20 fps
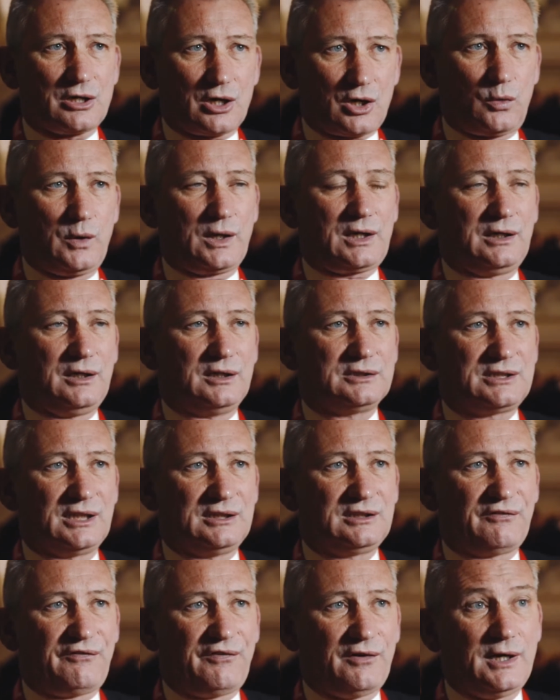are quickly
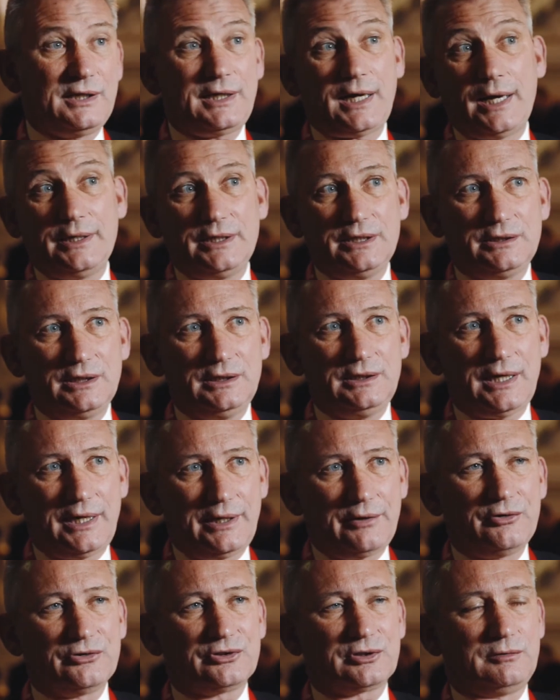identified and indeed
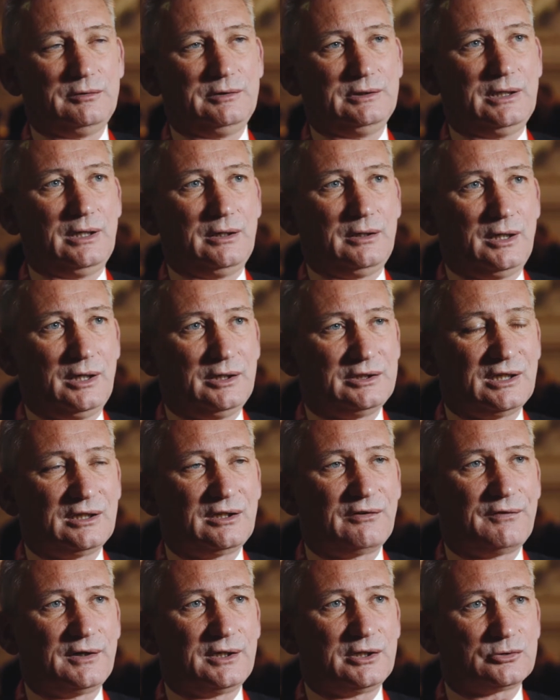errors are
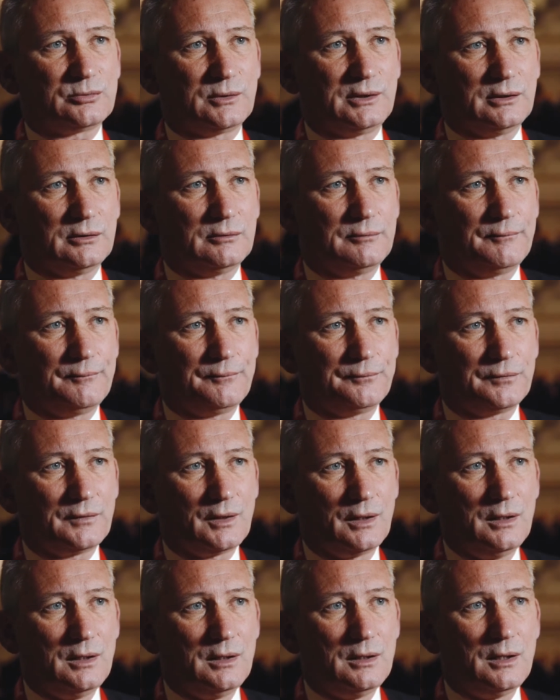identified as well.
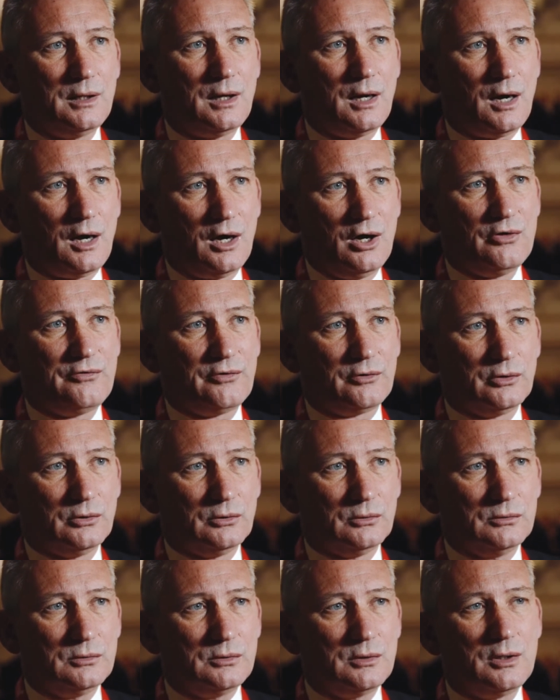
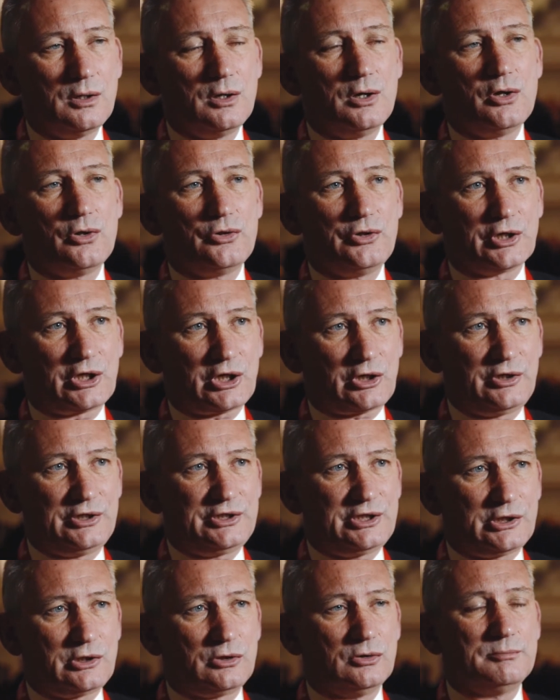Overall, the
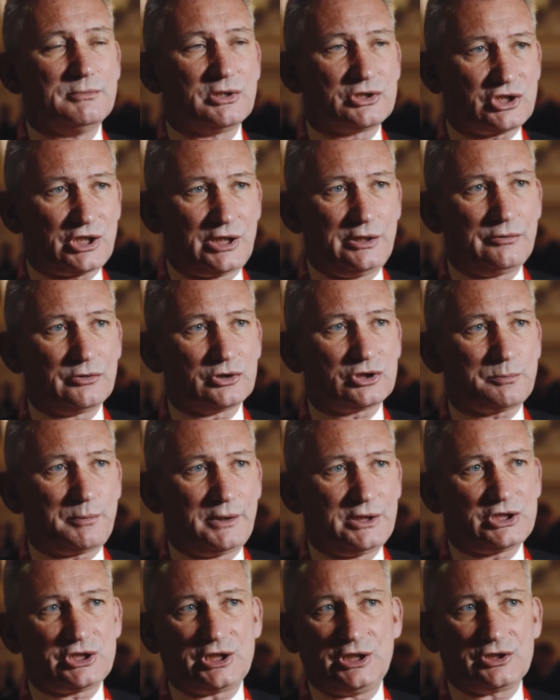critical material
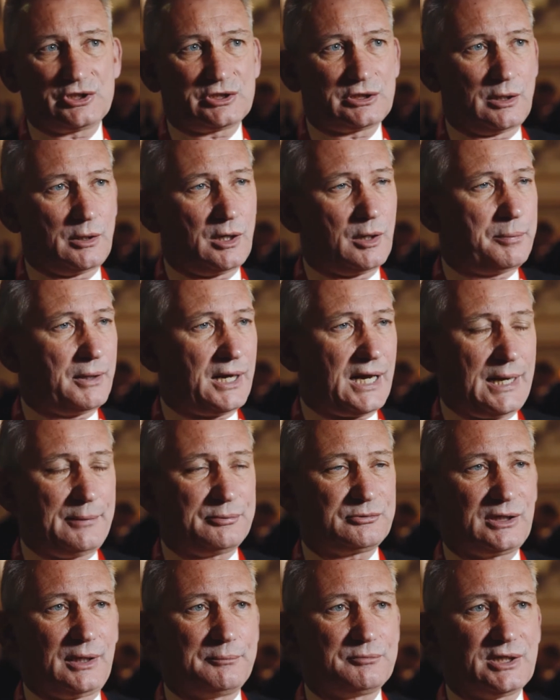spreadsheets that are
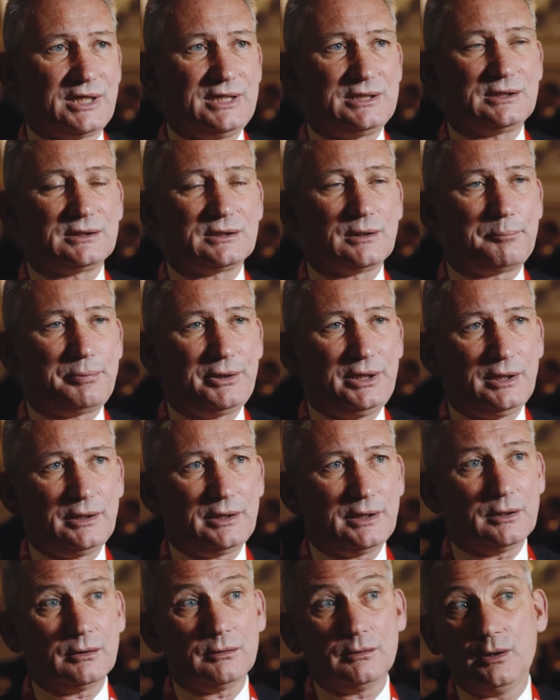perhaps updating the
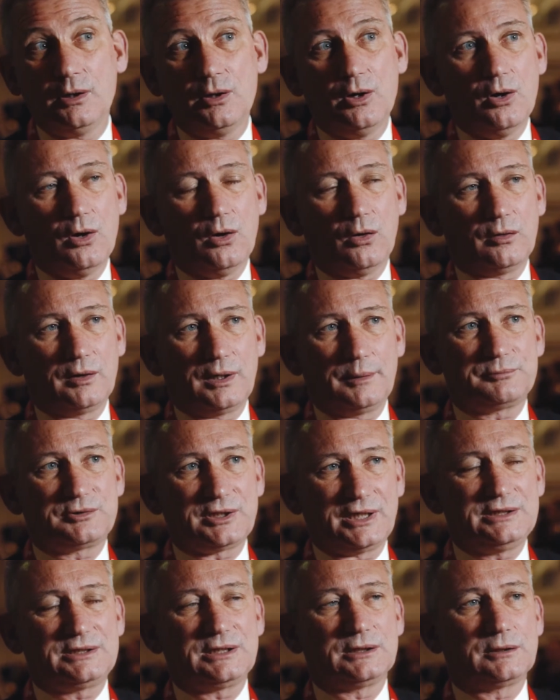P&L or
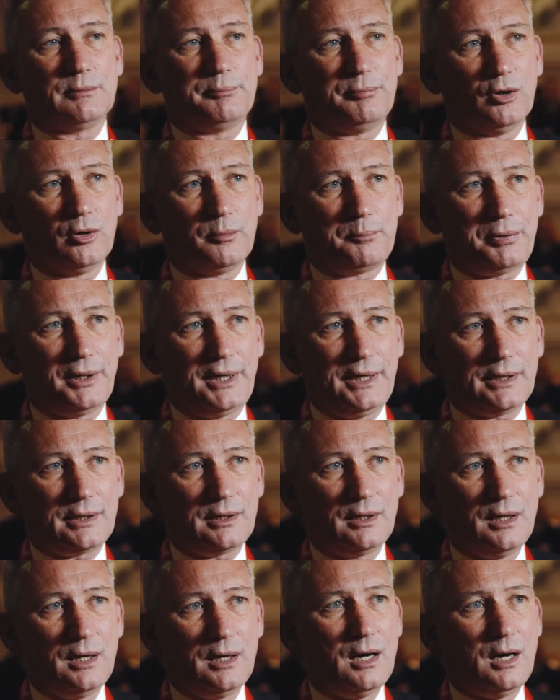updating the board pack
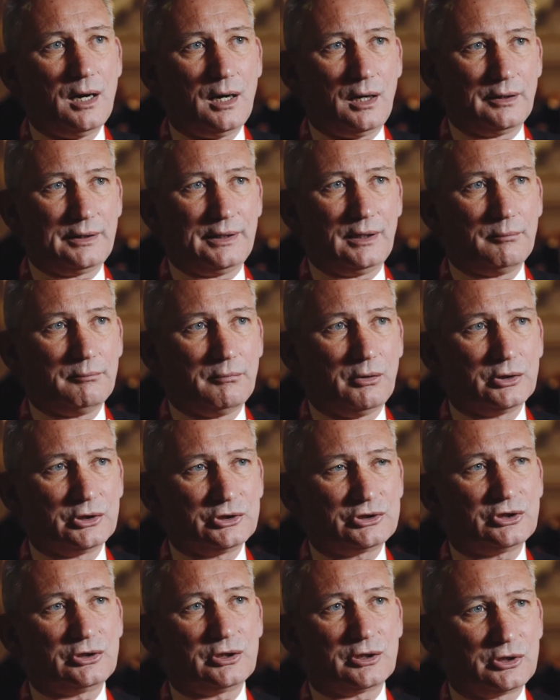are now
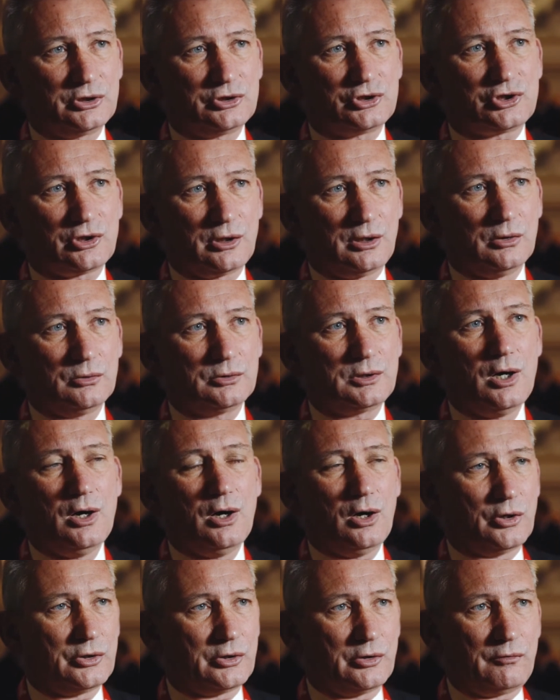monitored and controlled
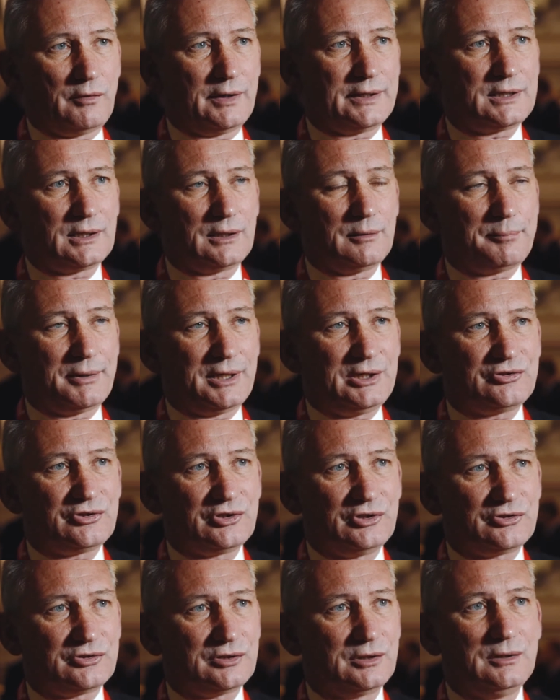on a regular
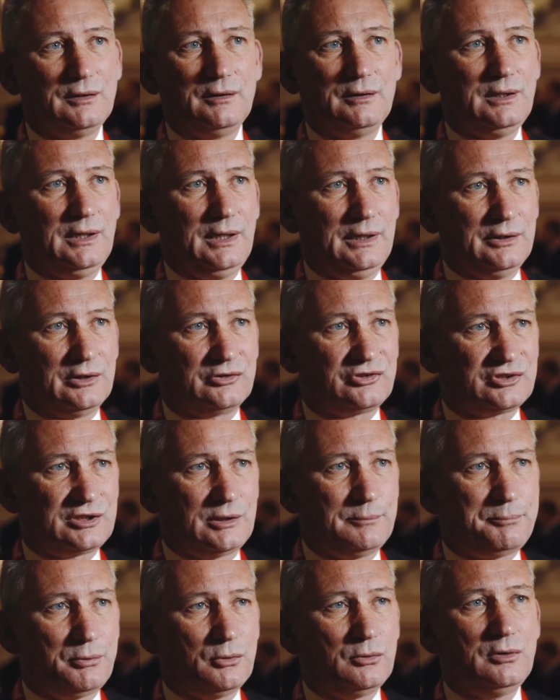basis in a
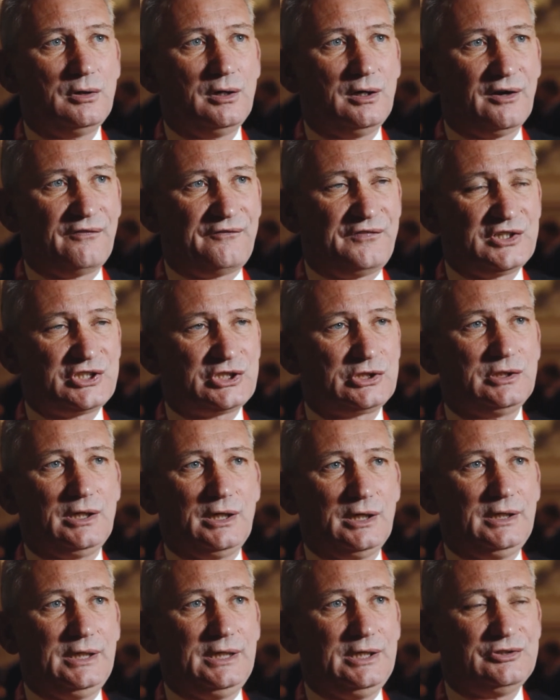simple, efficient
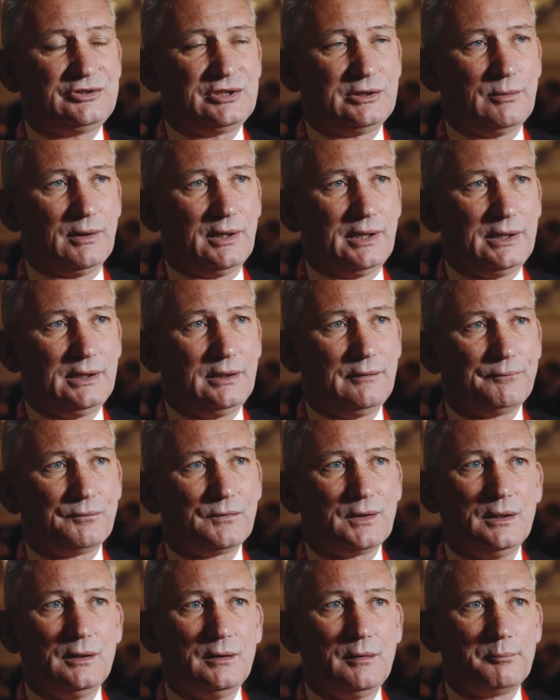and easy way,
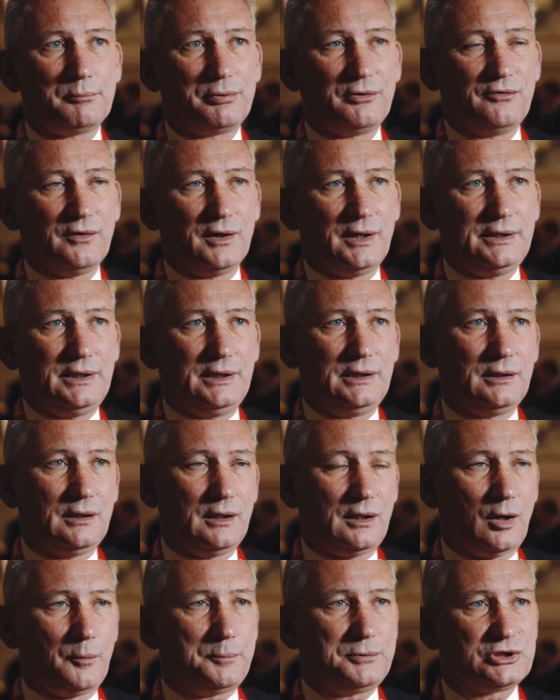providing
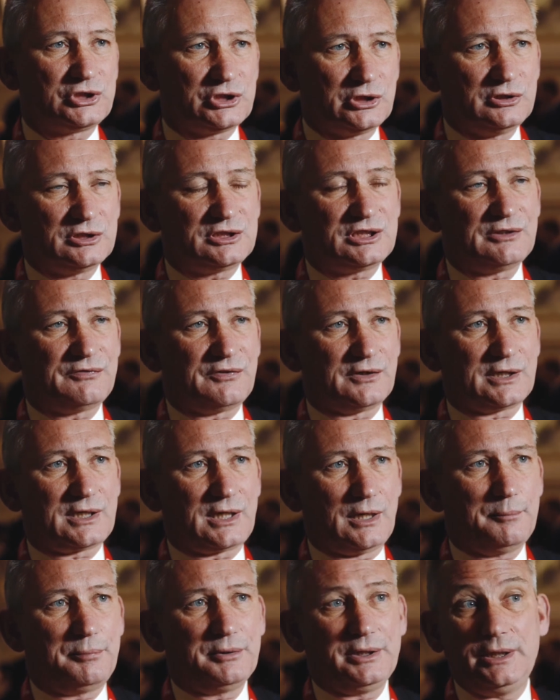opportunity for the
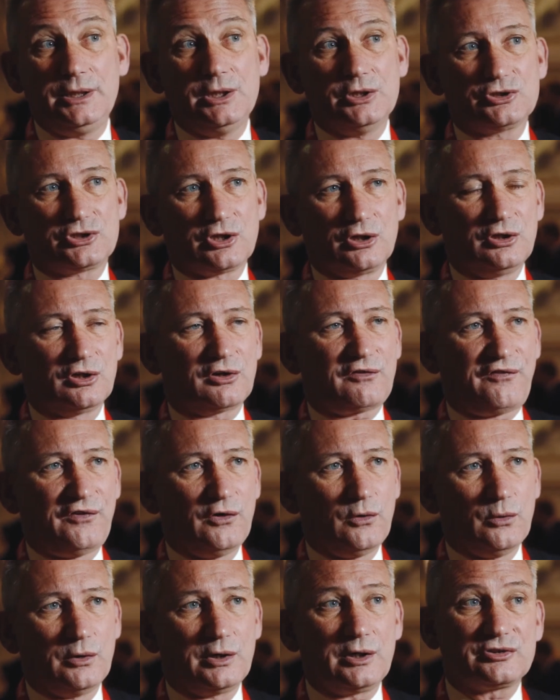company to look
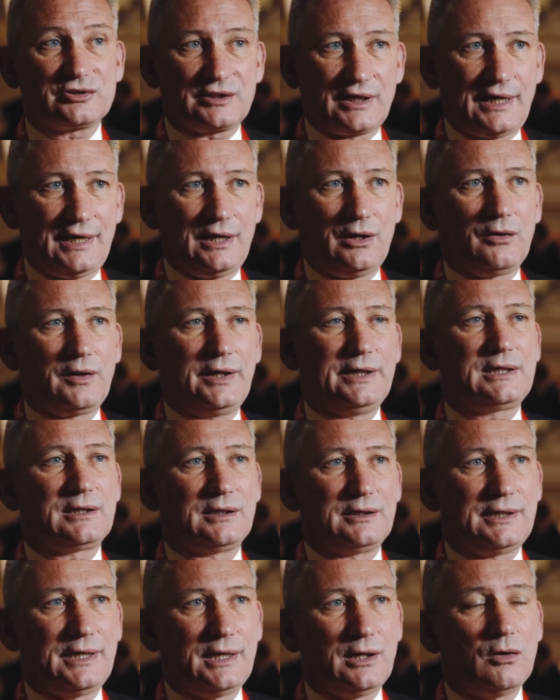forward as to how they
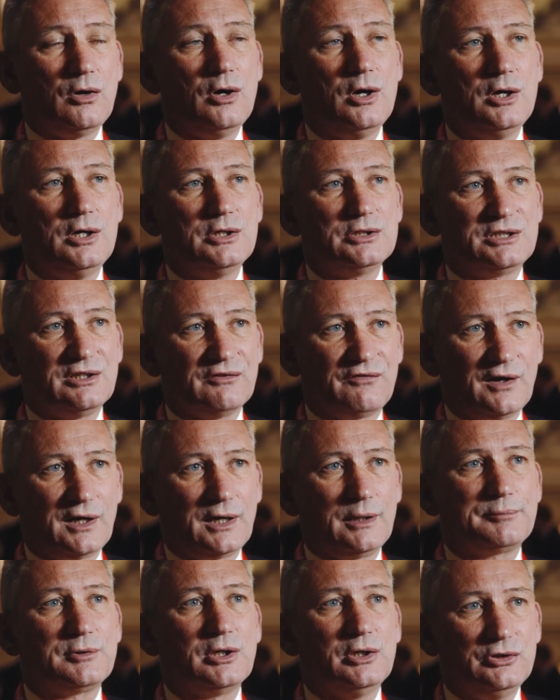can now
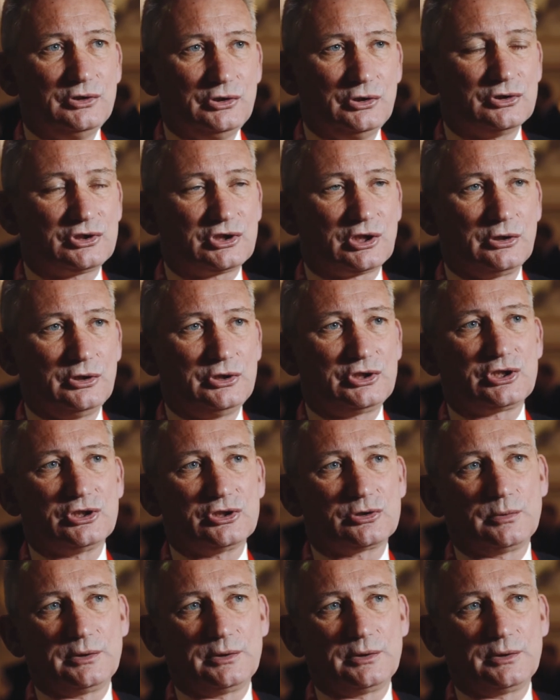develop new solutions